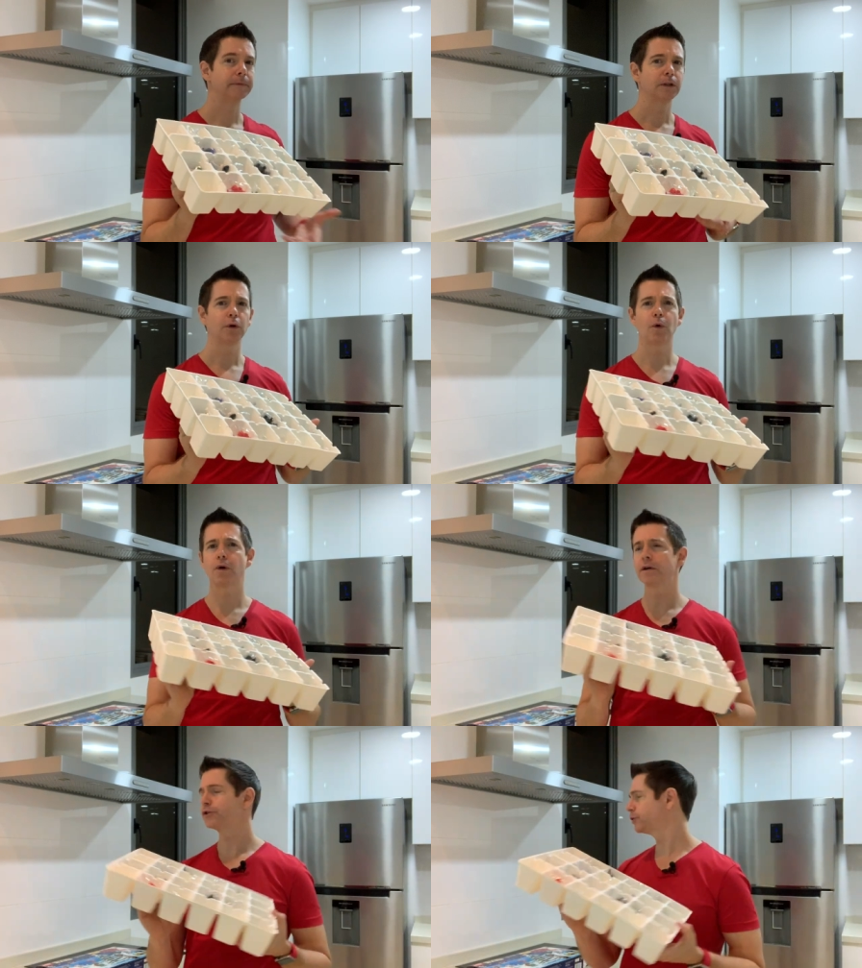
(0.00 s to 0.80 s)

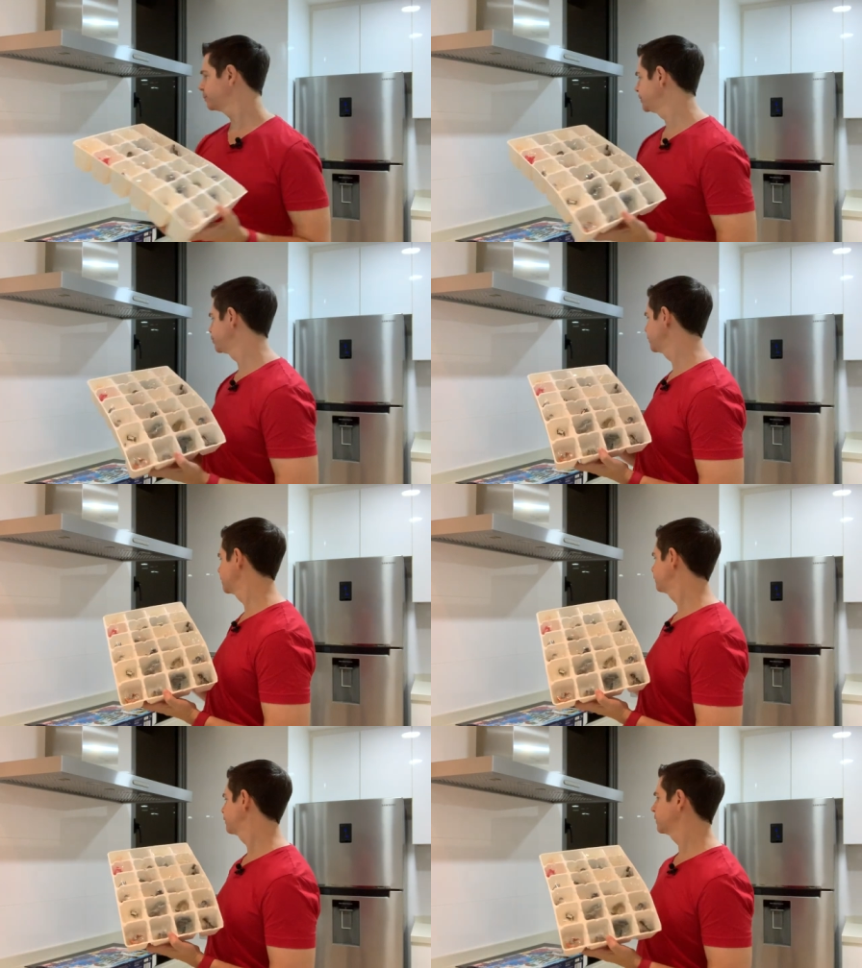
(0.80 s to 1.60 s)
Or should we do
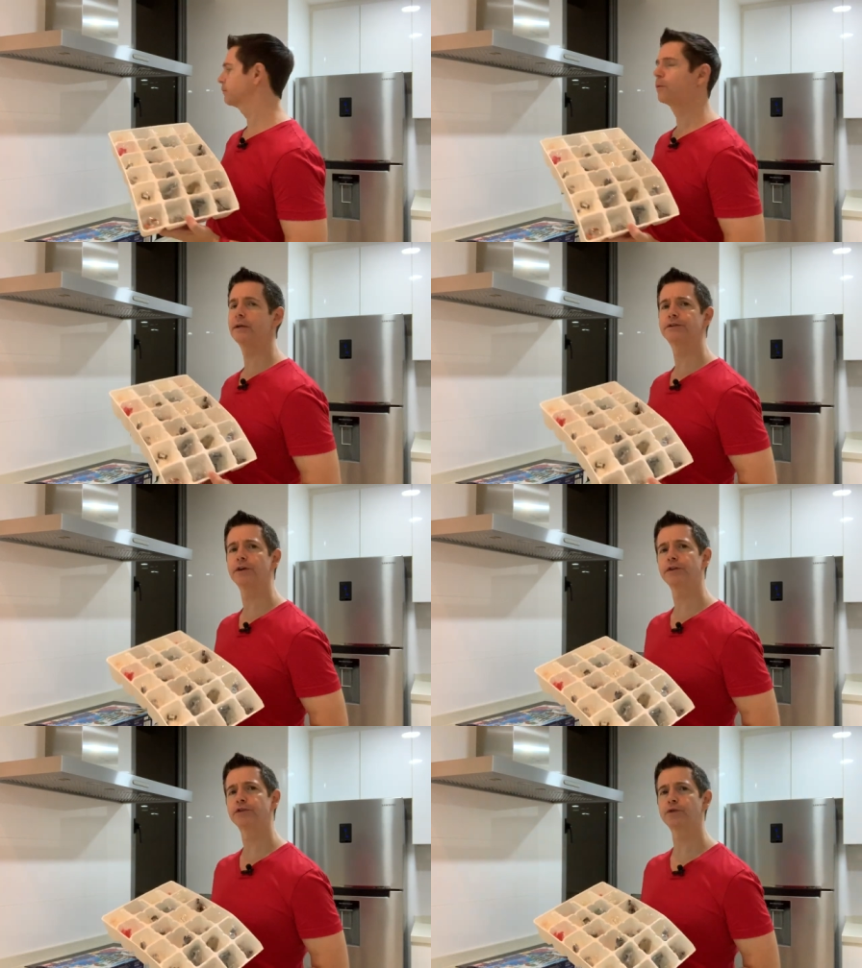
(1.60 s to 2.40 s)
it for the ones on
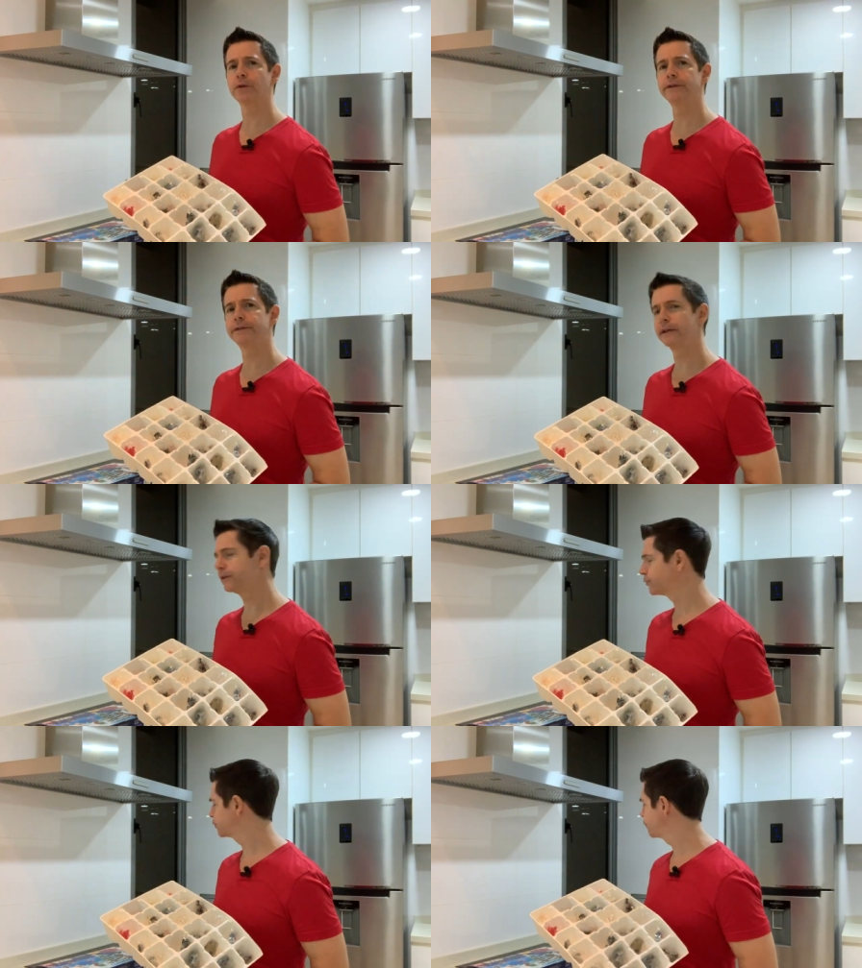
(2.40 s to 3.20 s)
the storytelling
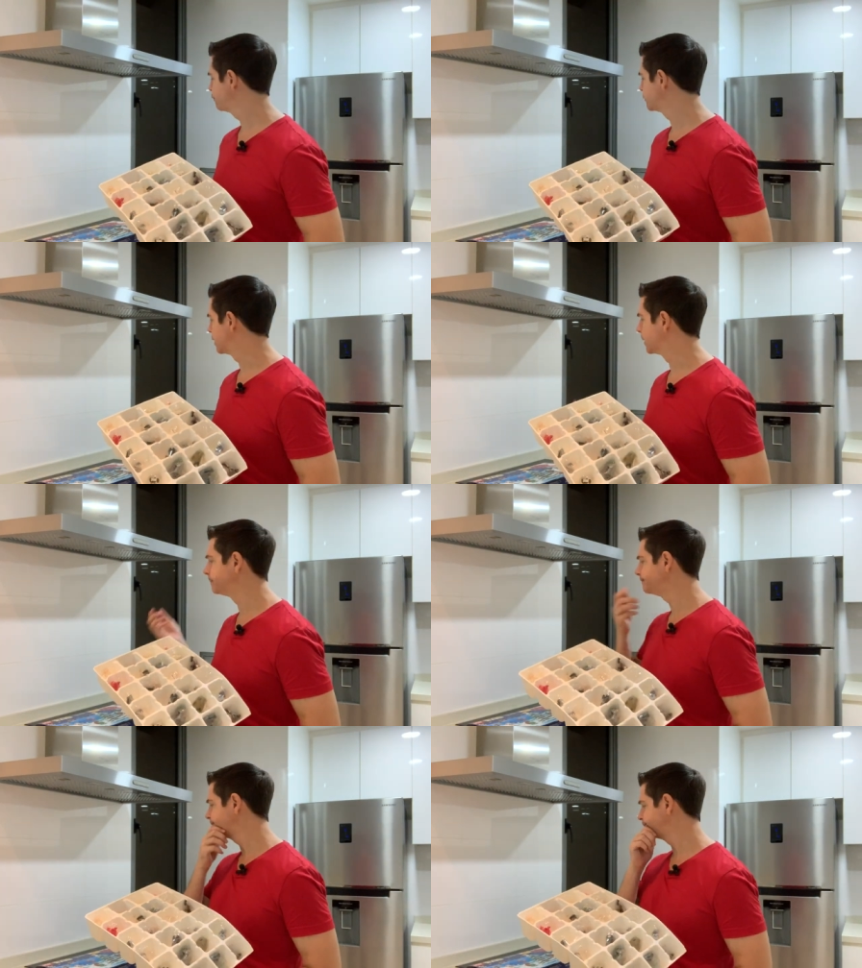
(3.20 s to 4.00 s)
stovetop?
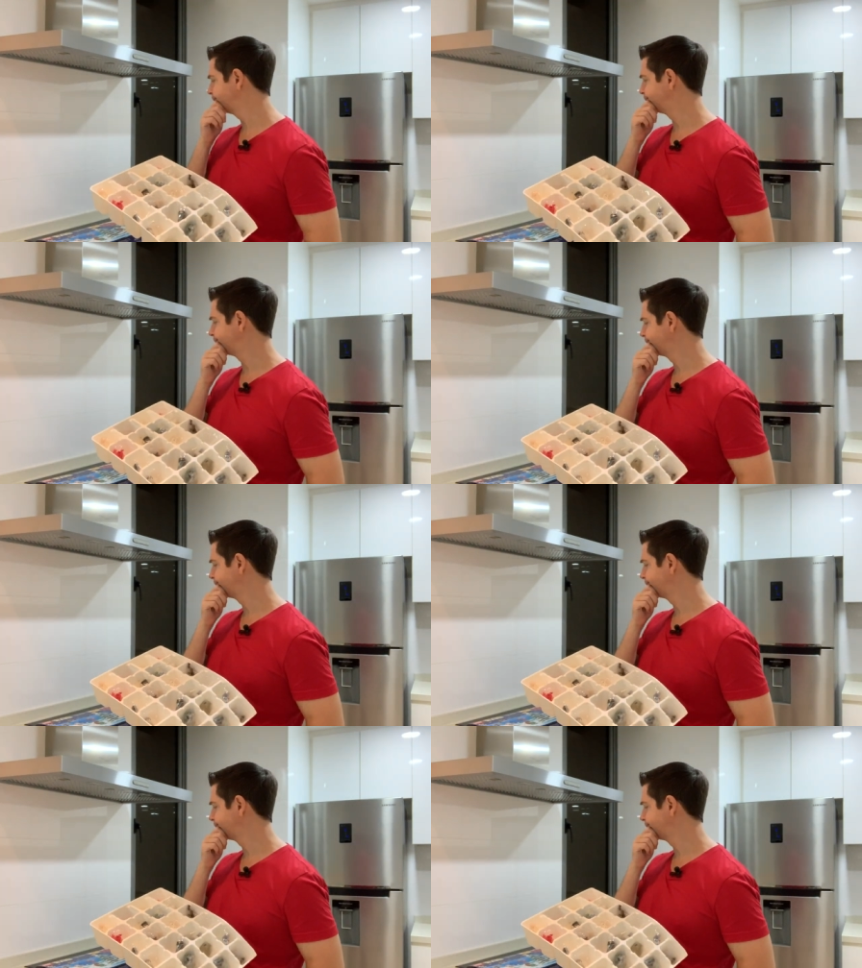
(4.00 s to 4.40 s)
Hmm.